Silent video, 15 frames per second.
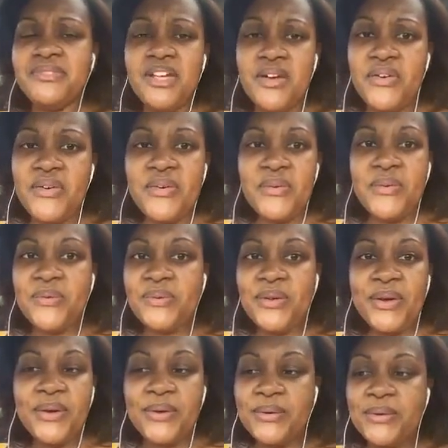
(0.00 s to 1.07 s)

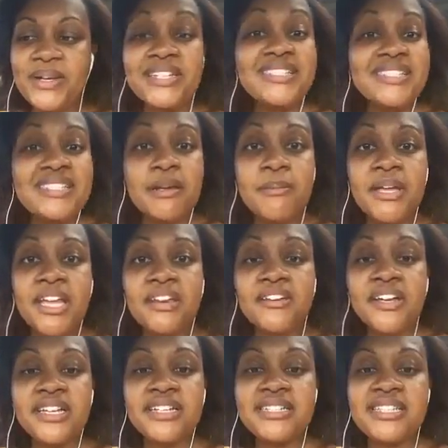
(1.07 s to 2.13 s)
no, in some
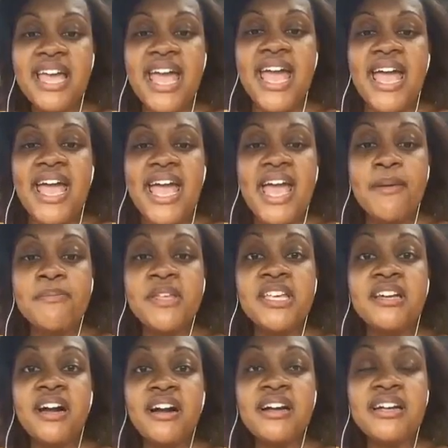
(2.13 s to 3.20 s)
areas. And
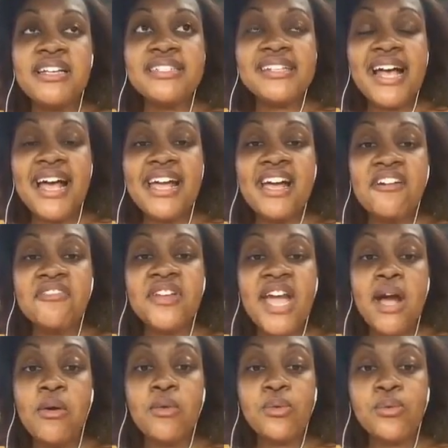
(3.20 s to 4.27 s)
because I have
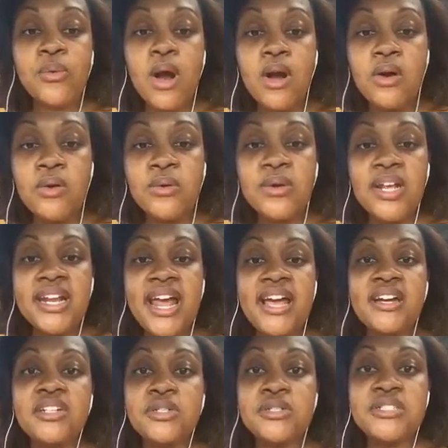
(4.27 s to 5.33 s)
now grown and
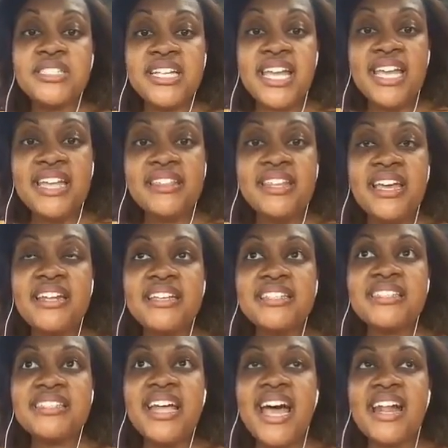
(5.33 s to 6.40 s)
I understand that
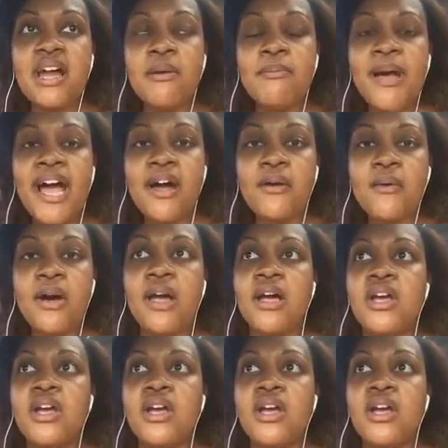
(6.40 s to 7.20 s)
it's not about,